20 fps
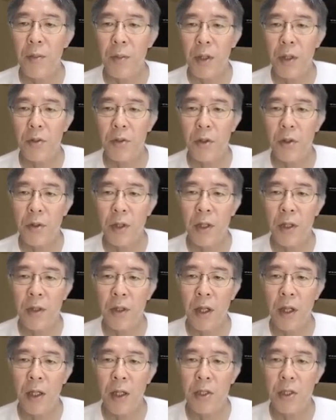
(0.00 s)

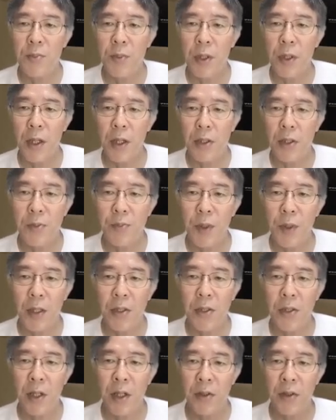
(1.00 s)
Hamiltonian HPS,
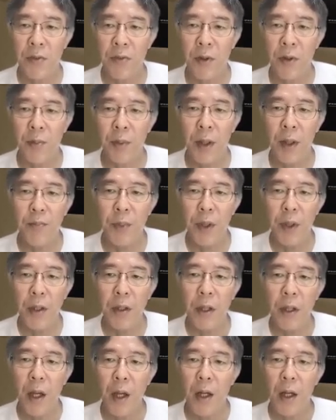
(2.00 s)
P stands for
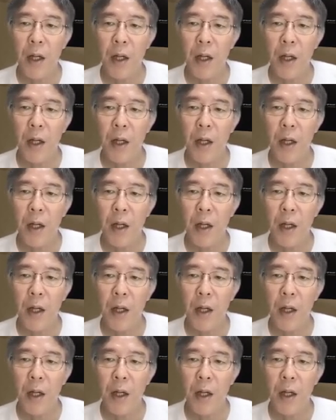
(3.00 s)
pumping,